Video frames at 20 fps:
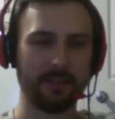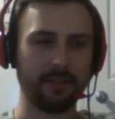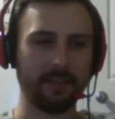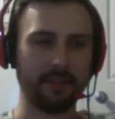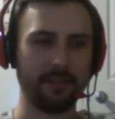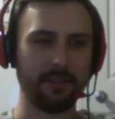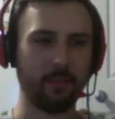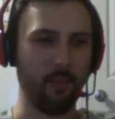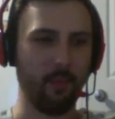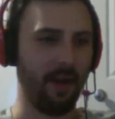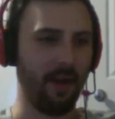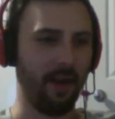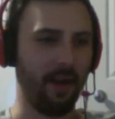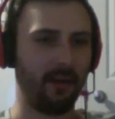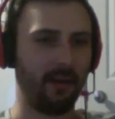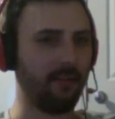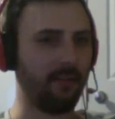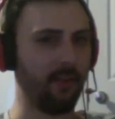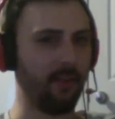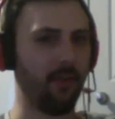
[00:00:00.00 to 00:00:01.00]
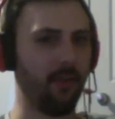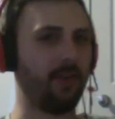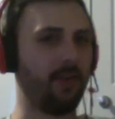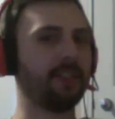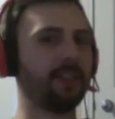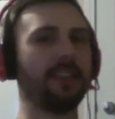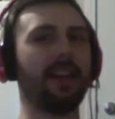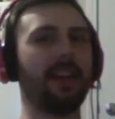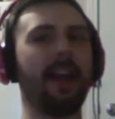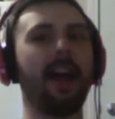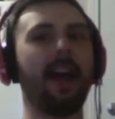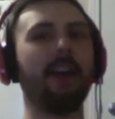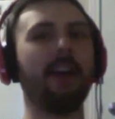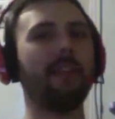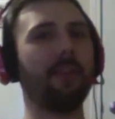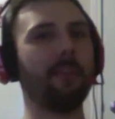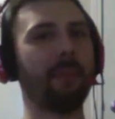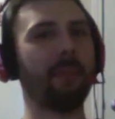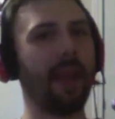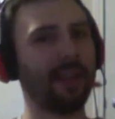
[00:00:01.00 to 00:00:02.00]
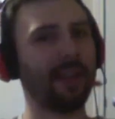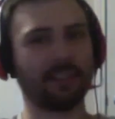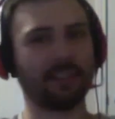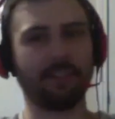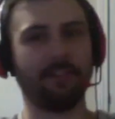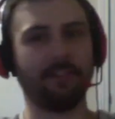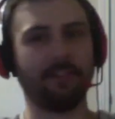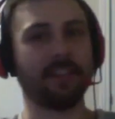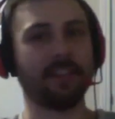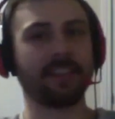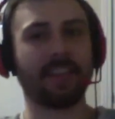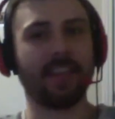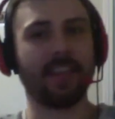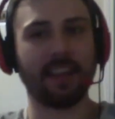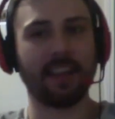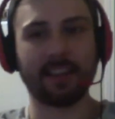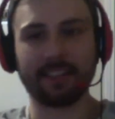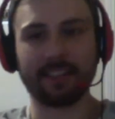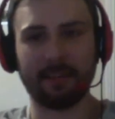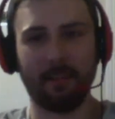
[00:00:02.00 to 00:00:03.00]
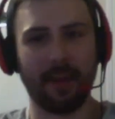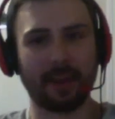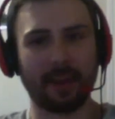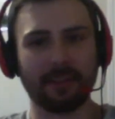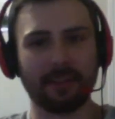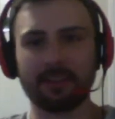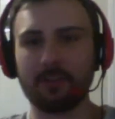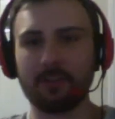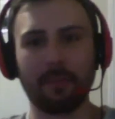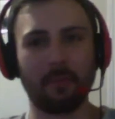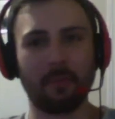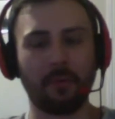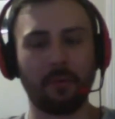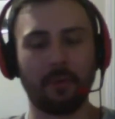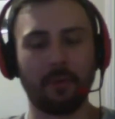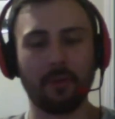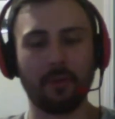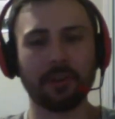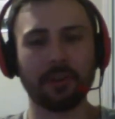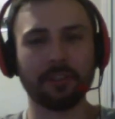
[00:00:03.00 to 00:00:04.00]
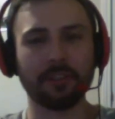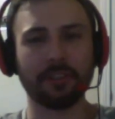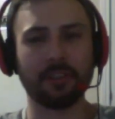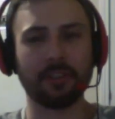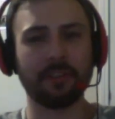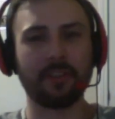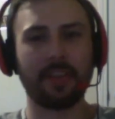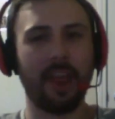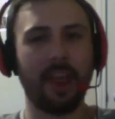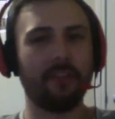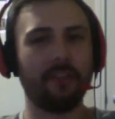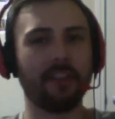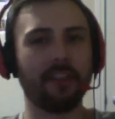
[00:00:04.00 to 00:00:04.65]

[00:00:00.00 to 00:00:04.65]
Where, of course, they have the best physics, the best open world, everything's